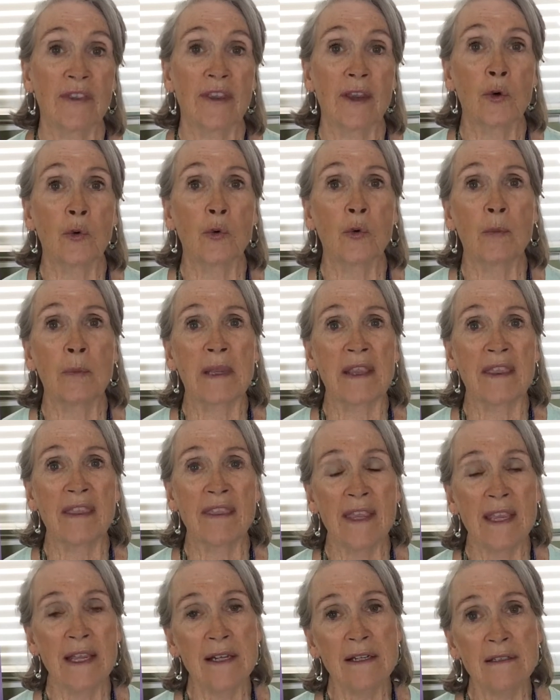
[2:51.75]
There will be
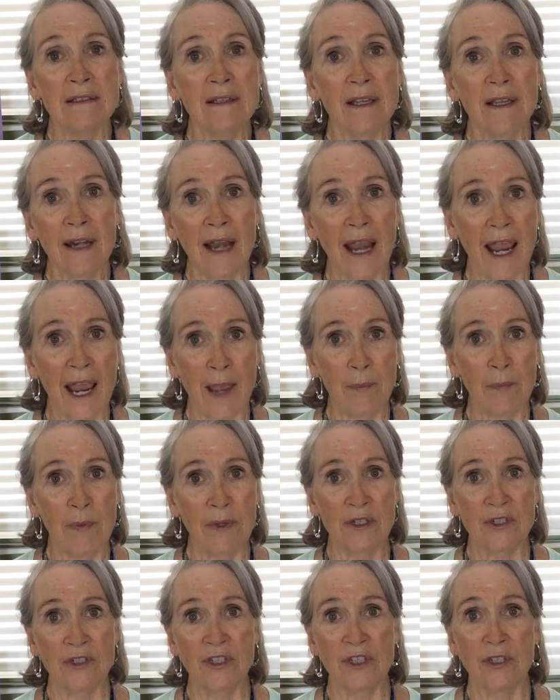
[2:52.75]
things that
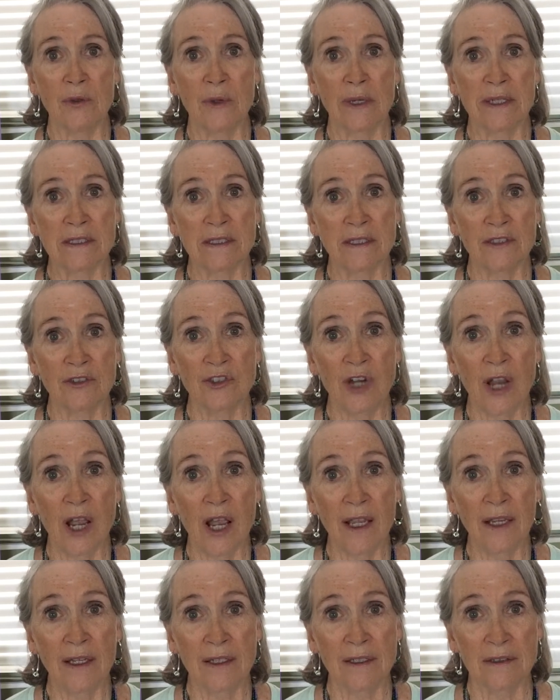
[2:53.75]
happen to you as a
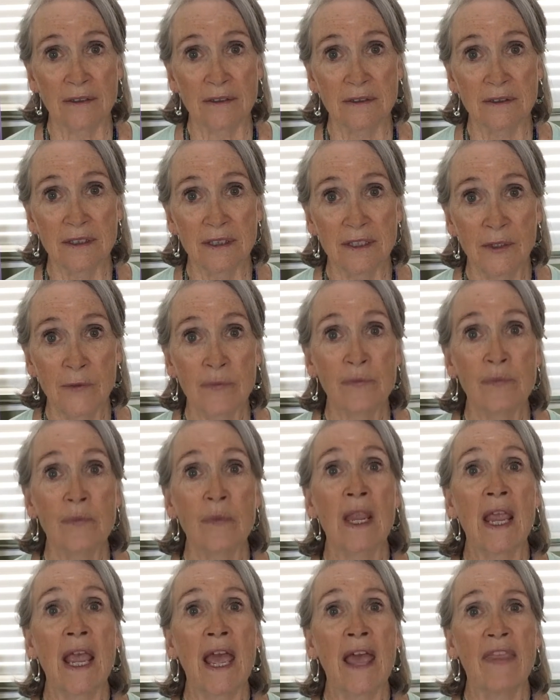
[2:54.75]
child
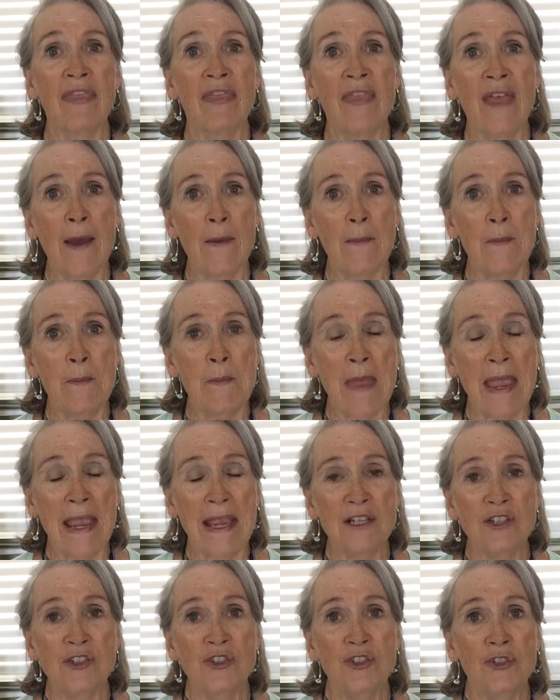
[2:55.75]
that
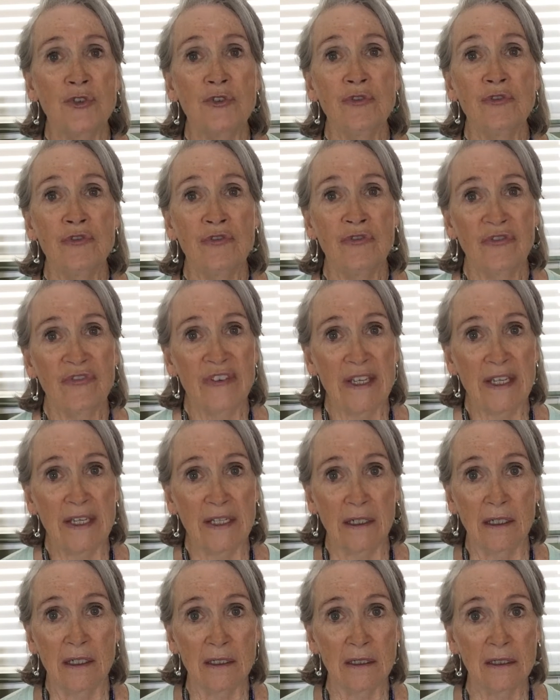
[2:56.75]
makes you
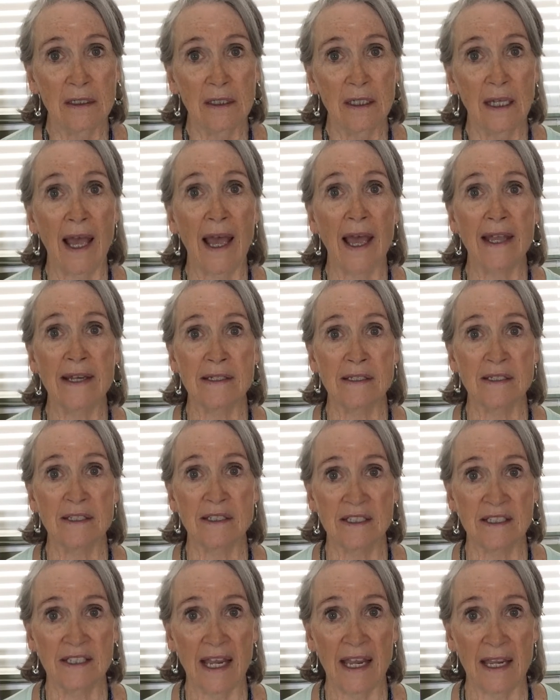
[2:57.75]
feel
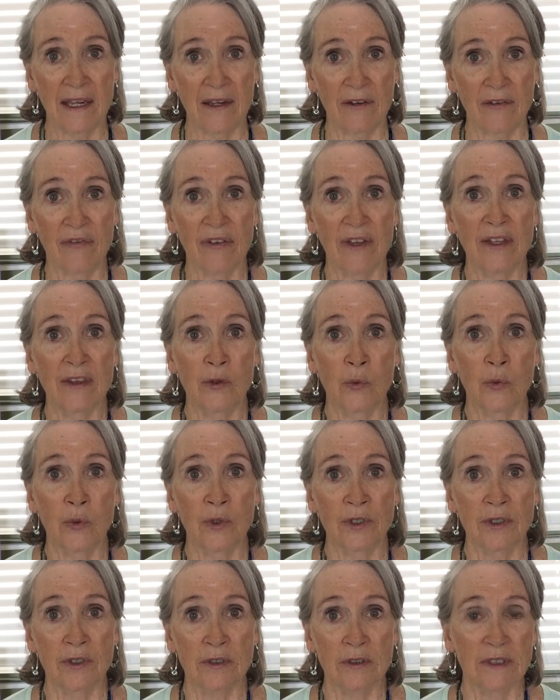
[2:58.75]
unsafe in the
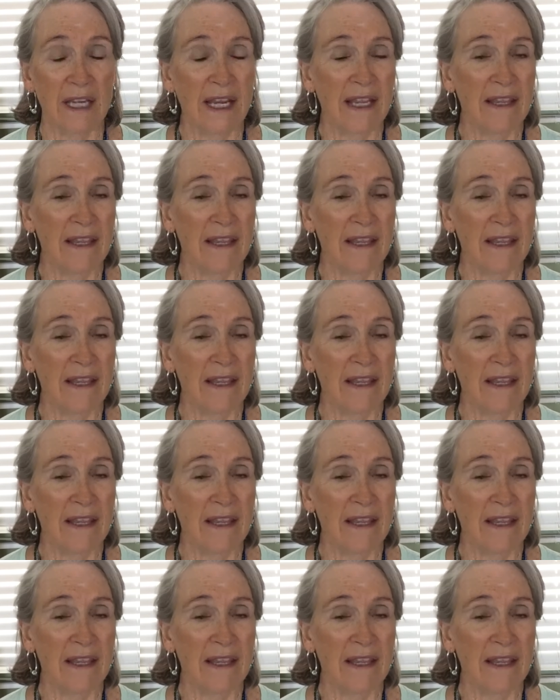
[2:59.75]
world.